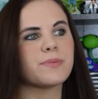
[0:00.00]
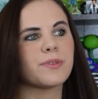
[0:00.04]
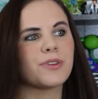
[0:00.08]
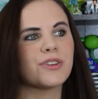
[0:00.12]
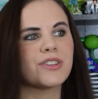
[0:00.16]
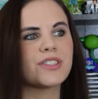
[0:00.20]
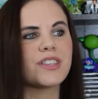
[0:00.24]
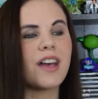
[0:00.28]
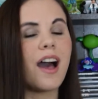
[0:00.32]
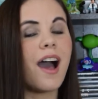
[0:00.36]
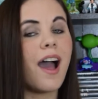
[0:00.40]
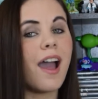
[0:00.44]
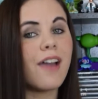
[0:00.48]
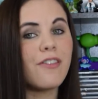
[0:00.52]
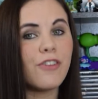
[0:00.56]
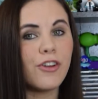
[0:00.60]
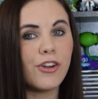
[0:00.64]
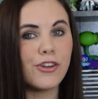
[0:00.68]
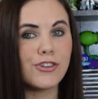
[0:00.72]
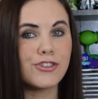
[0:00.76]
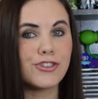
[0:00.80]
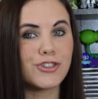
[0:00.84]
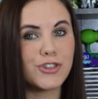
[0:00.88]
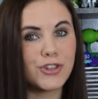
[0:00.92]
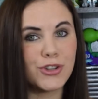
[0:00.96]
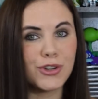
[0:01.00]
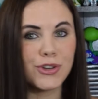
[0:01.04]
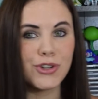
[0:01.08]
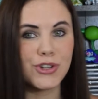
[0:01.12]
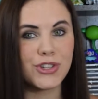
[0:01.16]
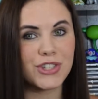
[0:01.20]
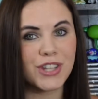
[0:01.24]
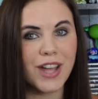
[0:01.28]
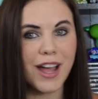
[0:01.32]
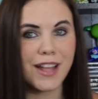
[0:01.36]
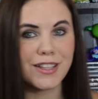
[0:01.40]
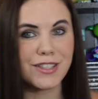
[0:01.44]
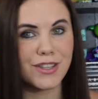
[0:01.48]
because I've heard two
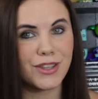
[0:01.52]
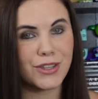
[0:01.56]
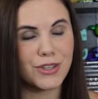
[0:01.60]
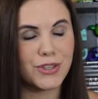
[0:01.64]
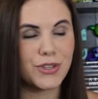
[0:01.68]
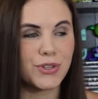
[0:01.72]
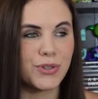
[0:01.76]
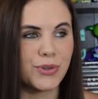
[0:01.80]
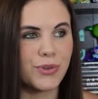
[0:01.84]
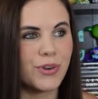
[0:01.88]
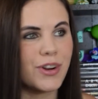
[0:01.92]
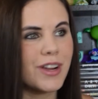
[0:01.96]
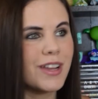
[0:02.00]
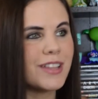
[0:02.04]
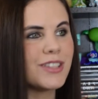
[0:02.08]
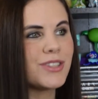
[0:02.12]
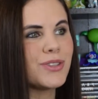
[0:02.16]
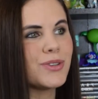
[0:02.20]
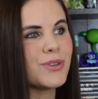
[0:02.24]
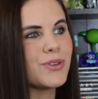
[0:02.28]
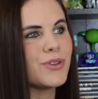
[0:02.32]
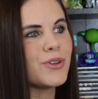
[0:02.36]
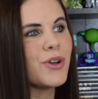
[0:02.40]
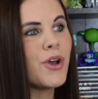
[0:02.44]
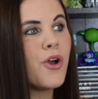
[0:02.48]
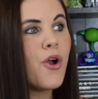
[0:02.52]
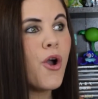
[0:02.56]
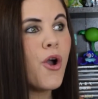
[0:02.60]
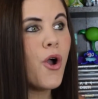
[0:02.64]
sides of the story to